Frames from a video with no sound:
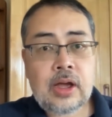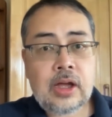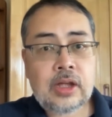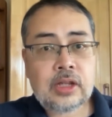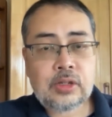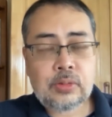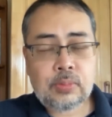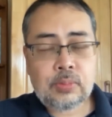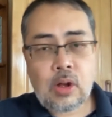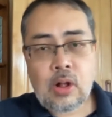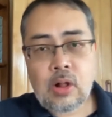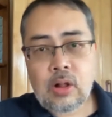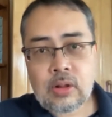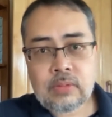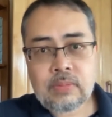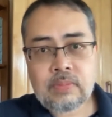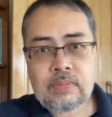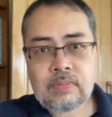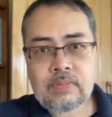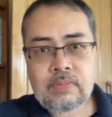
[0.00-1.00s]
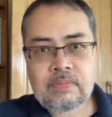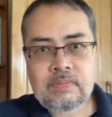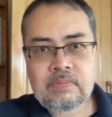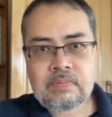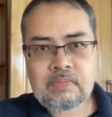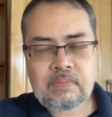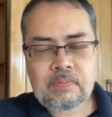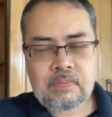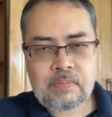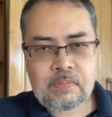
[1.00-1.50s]
small
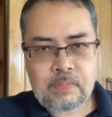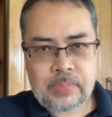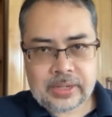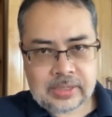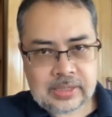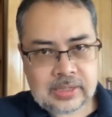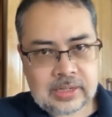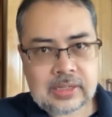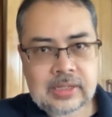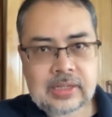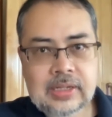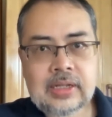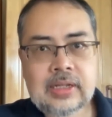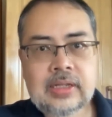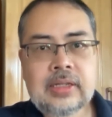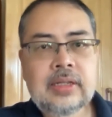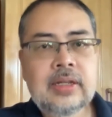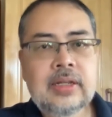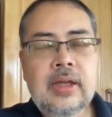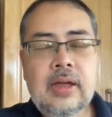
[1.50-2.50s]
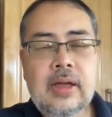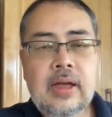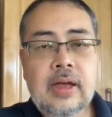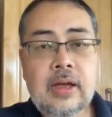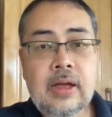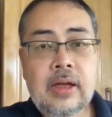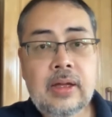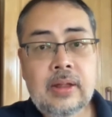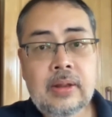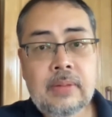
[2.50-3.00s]
businesses,
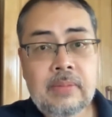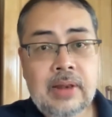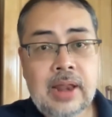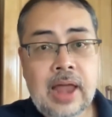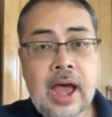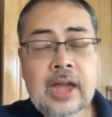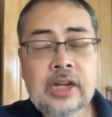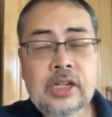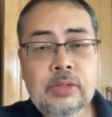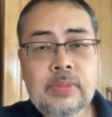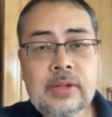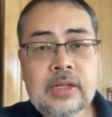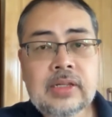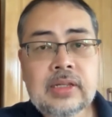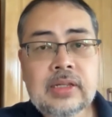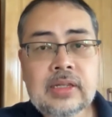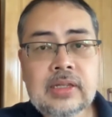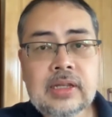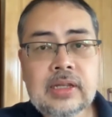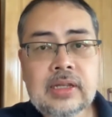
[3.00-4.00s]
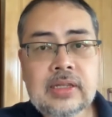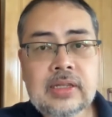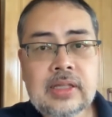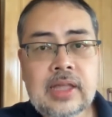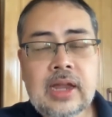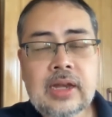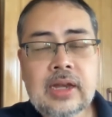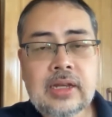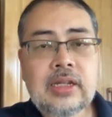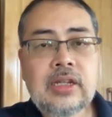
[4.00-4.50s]
large businesses
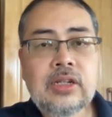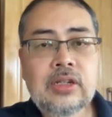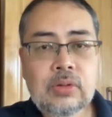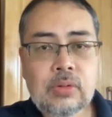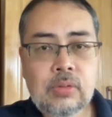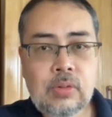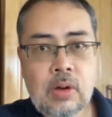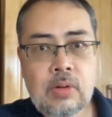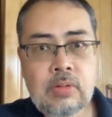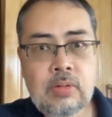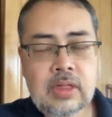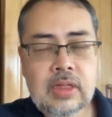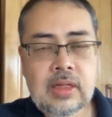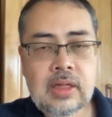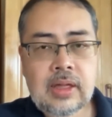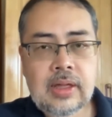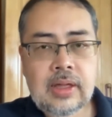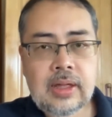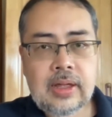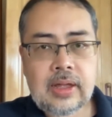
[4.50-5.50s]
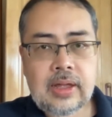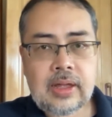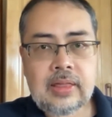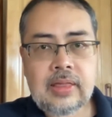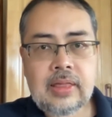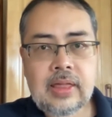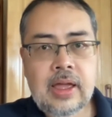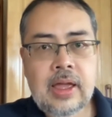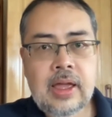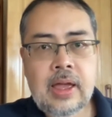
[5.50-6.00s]
that need growth in
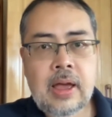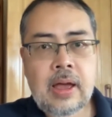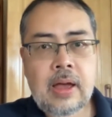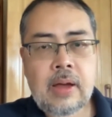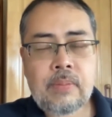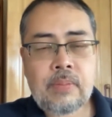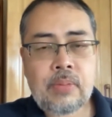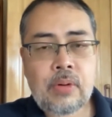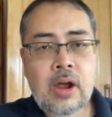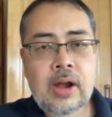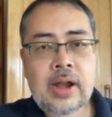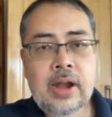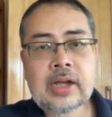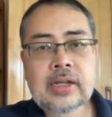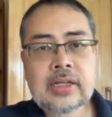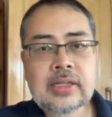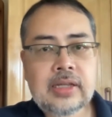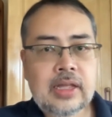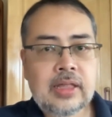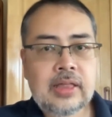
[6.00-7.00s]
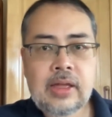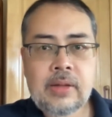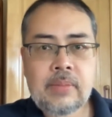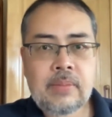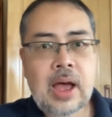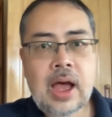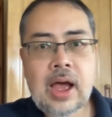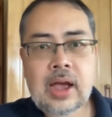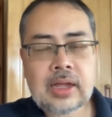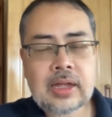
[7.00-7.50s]
their products, in their
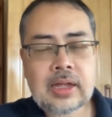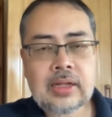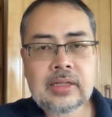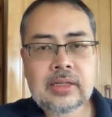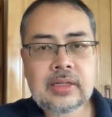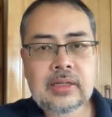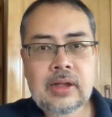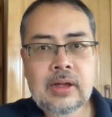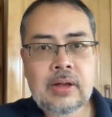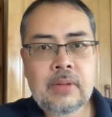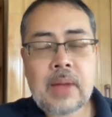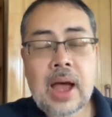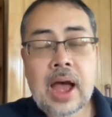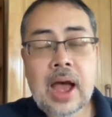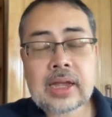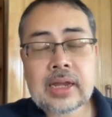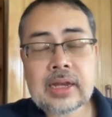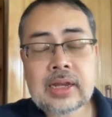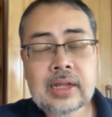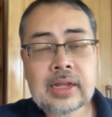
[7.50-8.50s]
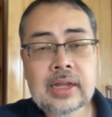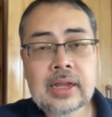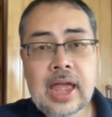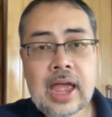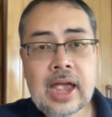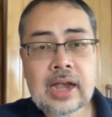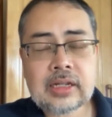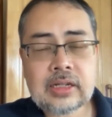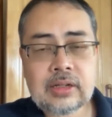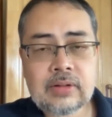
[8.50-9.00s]
marketing
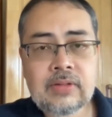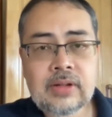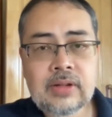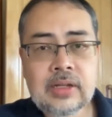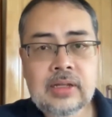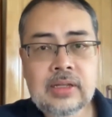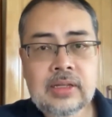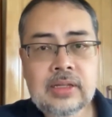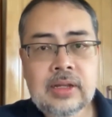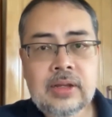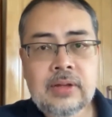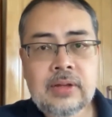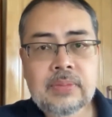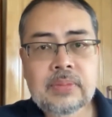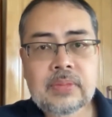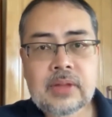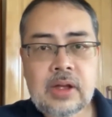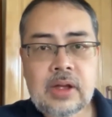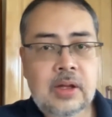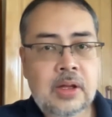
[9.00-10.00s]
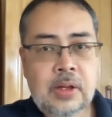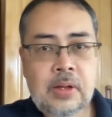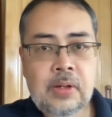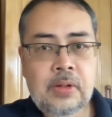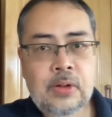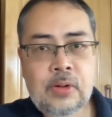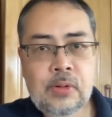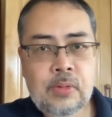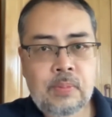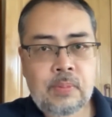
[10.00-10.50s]
activities.
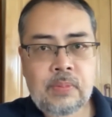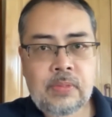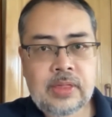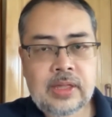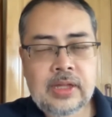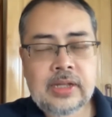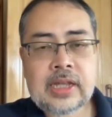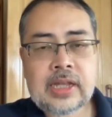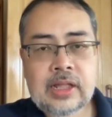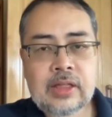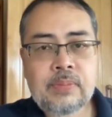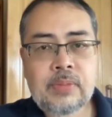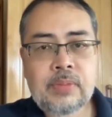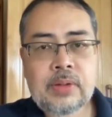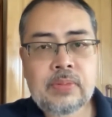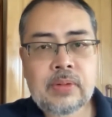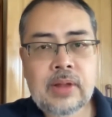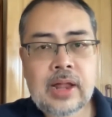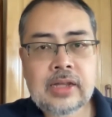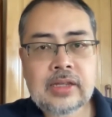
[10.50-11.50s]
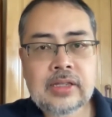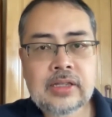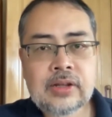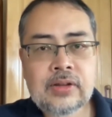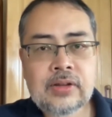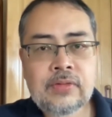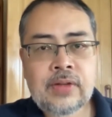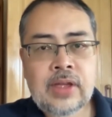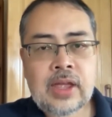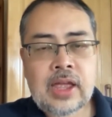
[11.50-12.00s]
These are the people I
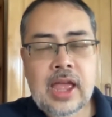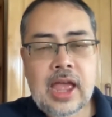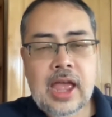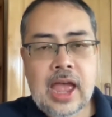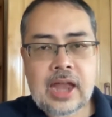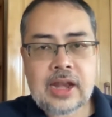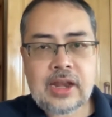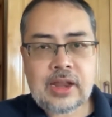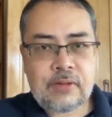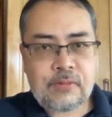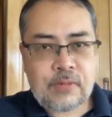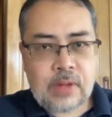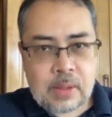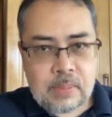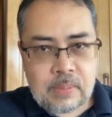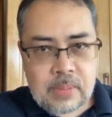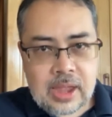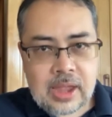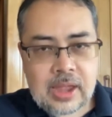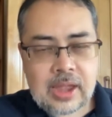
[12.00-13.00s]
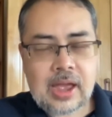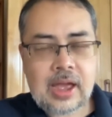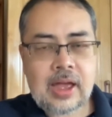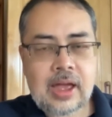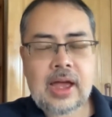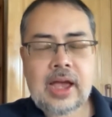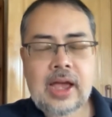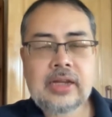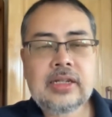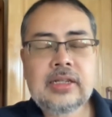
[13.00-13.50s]
serve. And if I may,
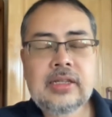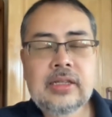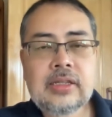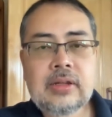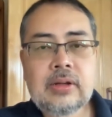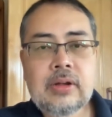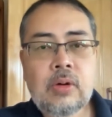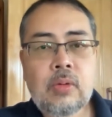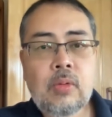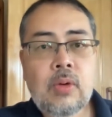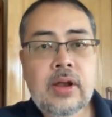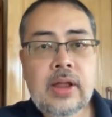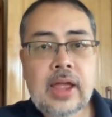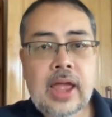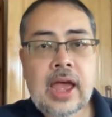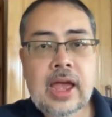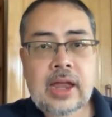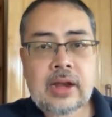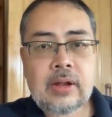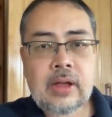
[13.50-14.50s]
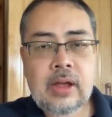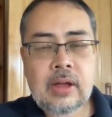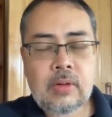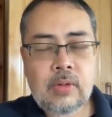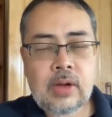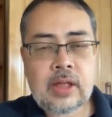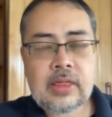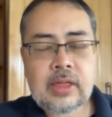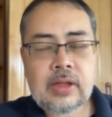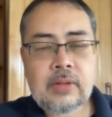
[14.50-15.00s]
I just want to add
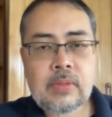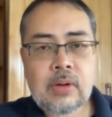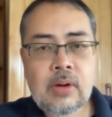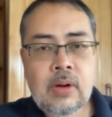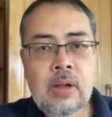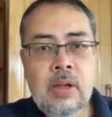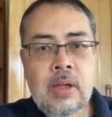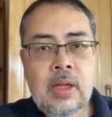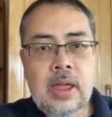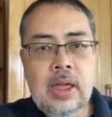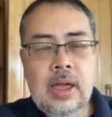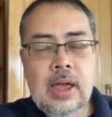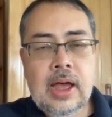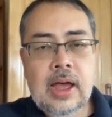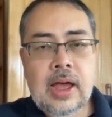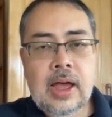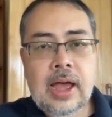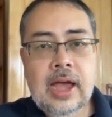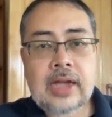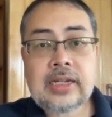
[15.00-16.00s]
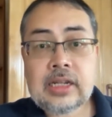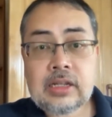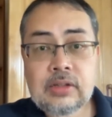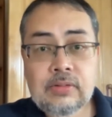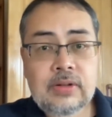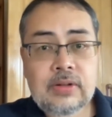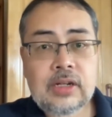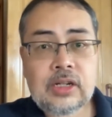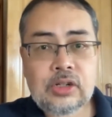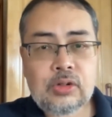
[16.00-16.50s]
one thing more. I just
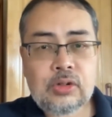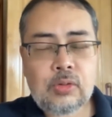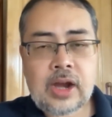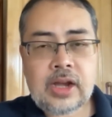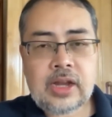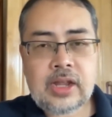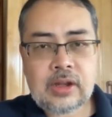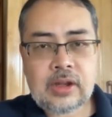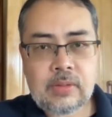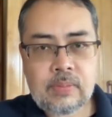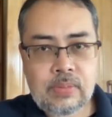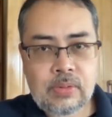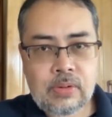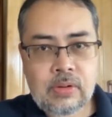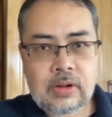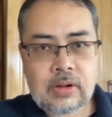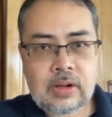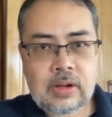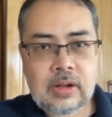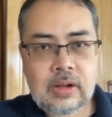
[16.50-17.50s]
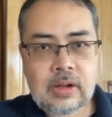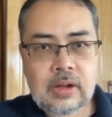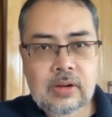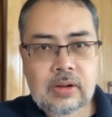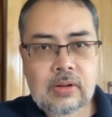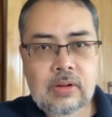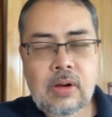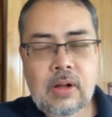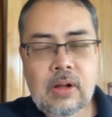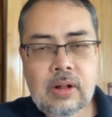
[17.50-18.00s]
finished writing a book
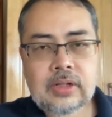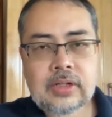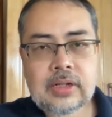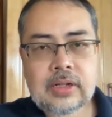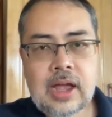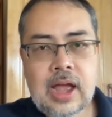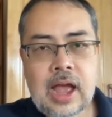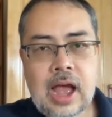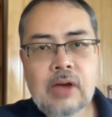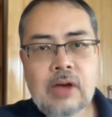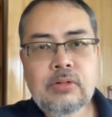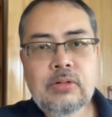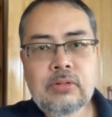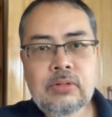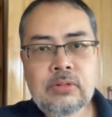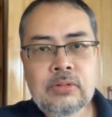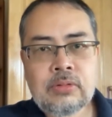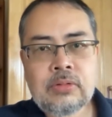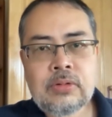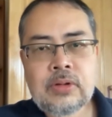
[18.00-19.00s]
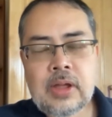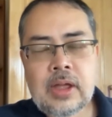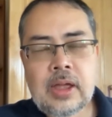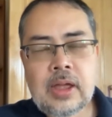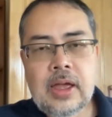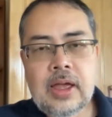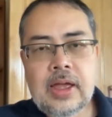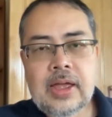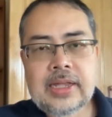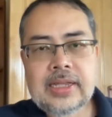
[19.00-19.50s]
called How to
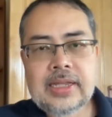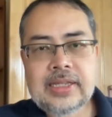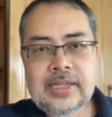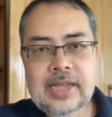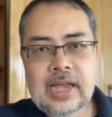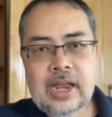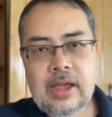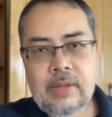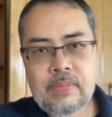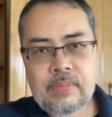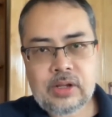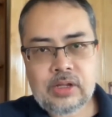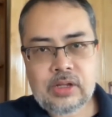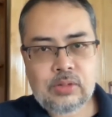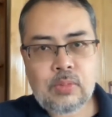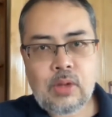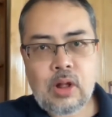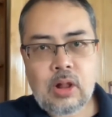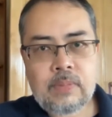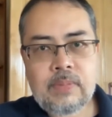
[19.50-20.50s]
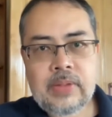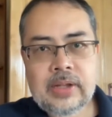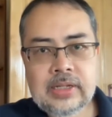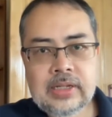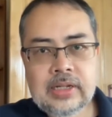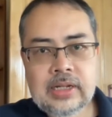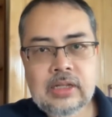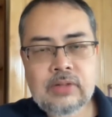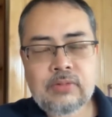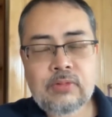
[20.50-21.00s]
Set Up a Small
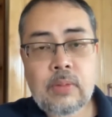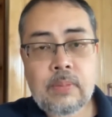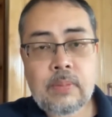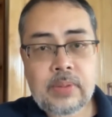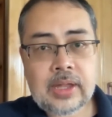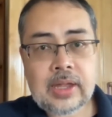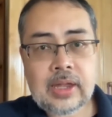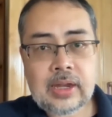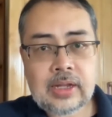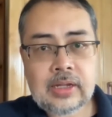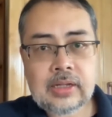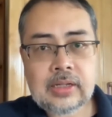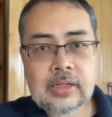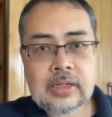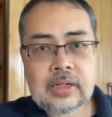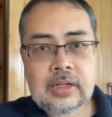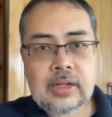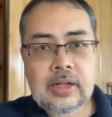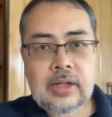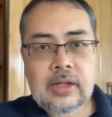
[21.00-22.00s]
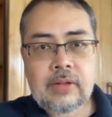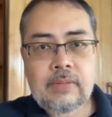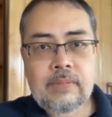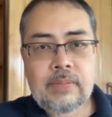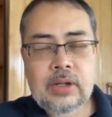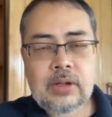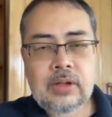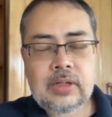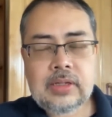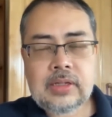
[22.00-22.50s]
Business for Beginners.
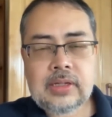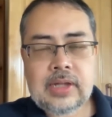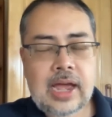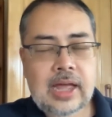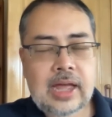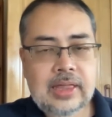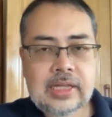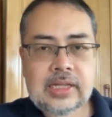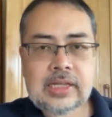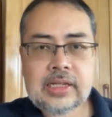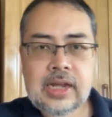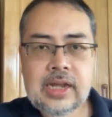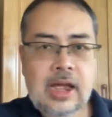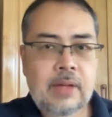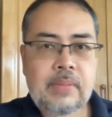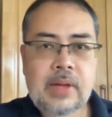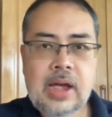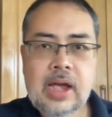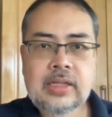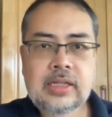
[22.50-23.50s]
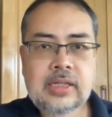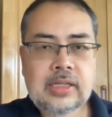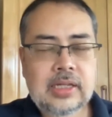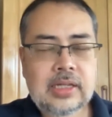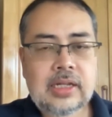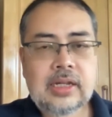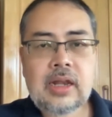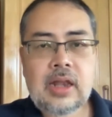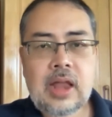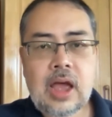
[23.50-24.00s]
Because at this time, I
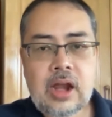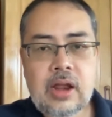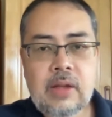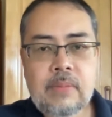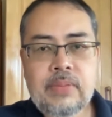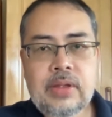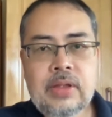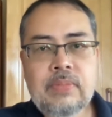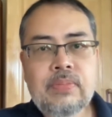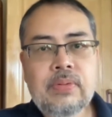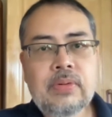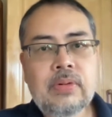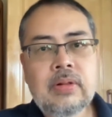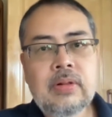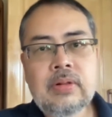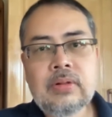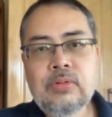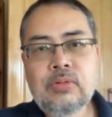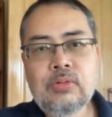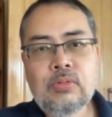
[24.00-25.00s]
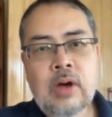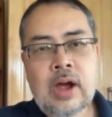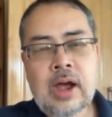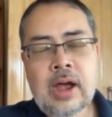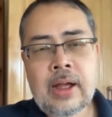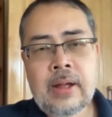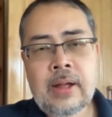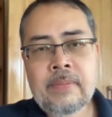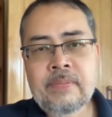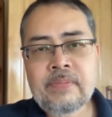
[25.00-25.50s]
see a lot of people who
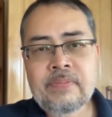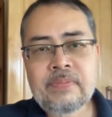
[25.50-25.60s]
are